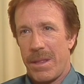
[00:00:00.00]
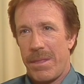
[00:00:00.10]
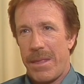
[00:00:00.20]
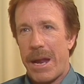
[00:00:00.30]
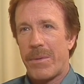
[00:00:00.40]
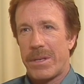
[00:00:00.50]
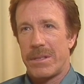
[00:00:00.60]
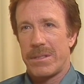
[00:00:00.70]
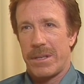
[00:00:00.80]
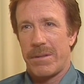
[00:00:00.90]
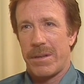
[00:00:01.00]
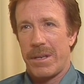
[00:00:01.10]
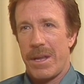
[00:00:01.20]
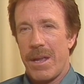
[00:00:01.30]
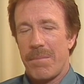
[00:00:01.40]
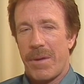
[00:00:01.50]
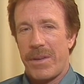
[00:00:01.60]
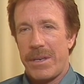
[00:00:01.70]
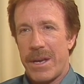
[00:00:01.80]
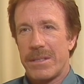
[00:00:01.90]
then I would consider it. But if
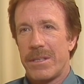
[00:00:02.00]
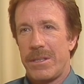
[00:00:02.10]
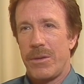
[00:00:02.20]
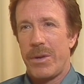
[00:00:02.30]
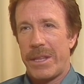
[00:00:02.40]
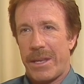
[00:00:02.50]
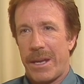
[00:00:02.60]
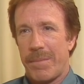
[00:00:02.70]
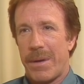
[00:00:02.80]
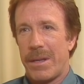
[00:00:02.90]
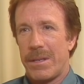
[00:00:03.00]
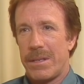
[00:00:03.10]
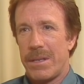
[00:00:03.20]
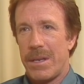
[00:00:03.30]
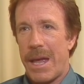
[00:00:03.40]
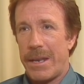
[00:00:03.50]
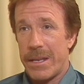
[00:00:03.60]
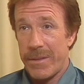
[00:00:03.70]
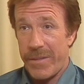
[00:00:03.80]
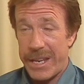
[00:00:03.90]
it doesn't do anything,
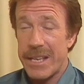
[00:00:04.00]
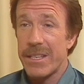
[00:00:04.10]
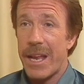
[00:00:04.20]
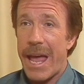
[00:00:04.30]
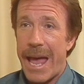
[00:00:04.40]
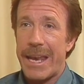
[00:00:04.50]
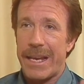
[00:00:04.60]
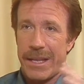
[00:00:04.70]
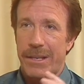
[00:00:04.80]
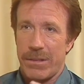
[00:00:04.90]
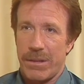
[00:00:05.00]
if it doesn't add anything to